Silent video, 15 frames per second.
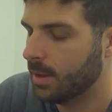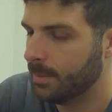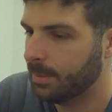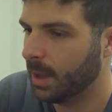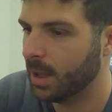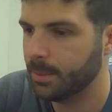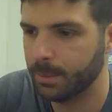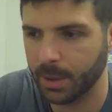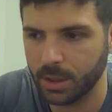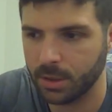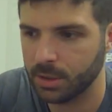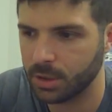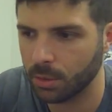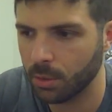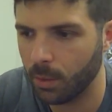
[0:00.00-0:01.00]

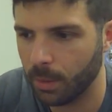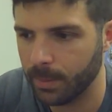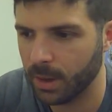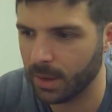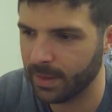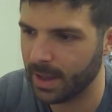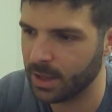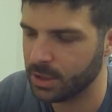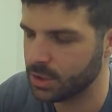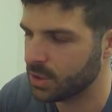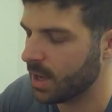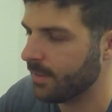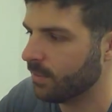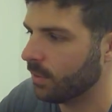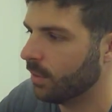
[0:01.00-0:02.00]
But don't quote me on that, you just
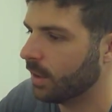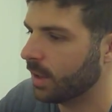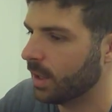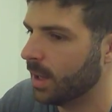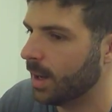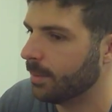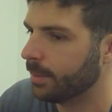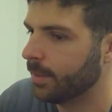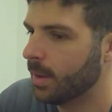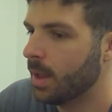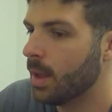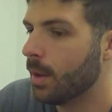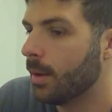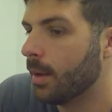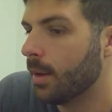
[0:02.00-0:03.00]
have to look it up.
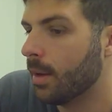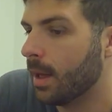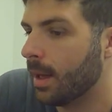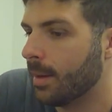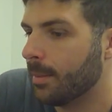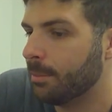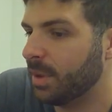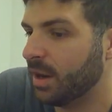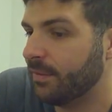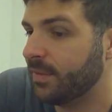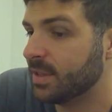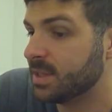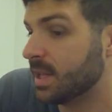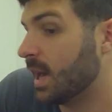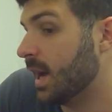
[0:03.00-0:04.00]

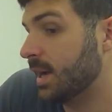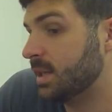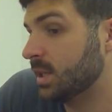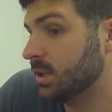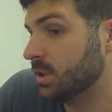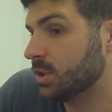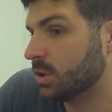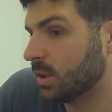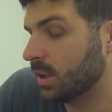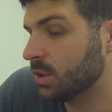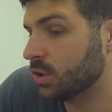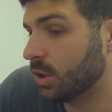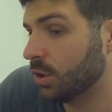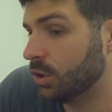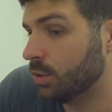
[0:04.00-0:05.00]
Benefits to high tension strings
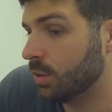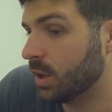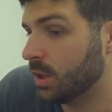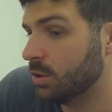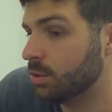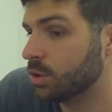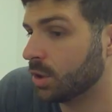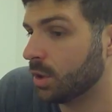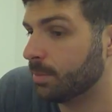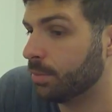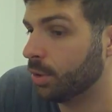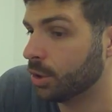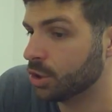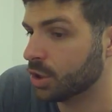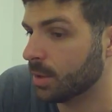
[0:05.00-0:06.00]
are you can usually
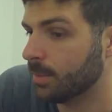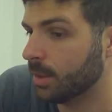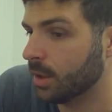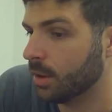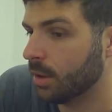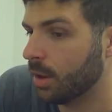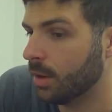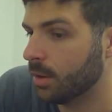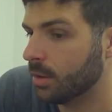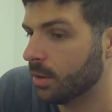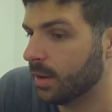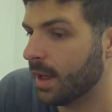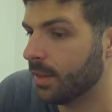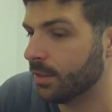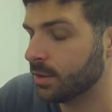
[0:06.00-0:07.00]
push them a little harder.
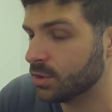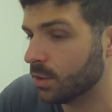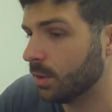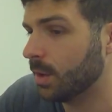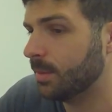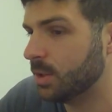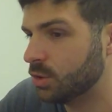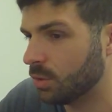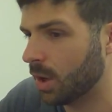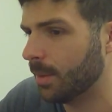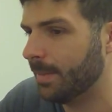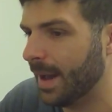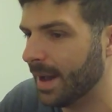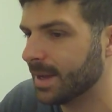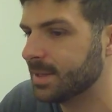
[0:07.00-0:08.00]
Now there's going to be
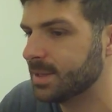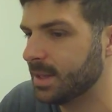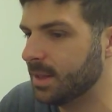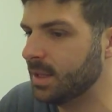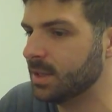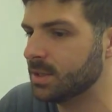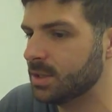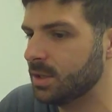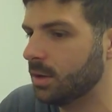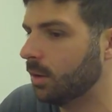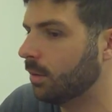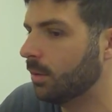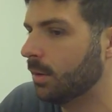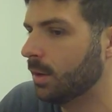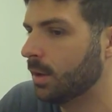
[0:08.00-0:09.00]
drawbacks to these
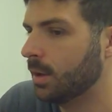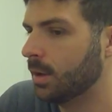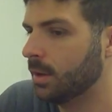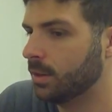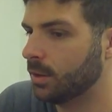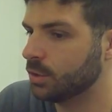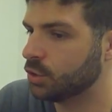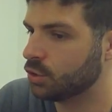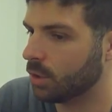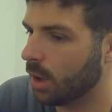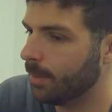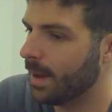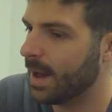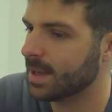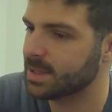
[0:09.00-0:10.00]
too. There's
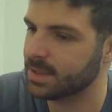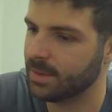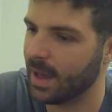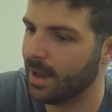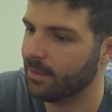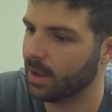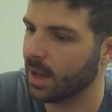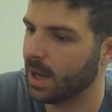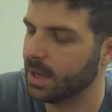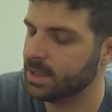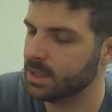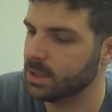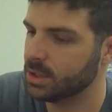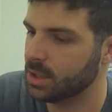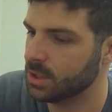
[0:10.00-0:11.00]
drawbacks to having high
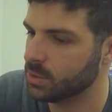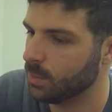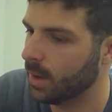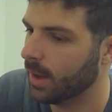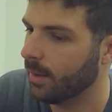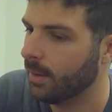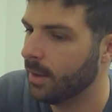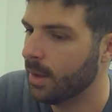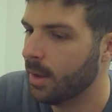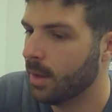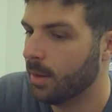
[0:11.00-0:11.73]
tension as well.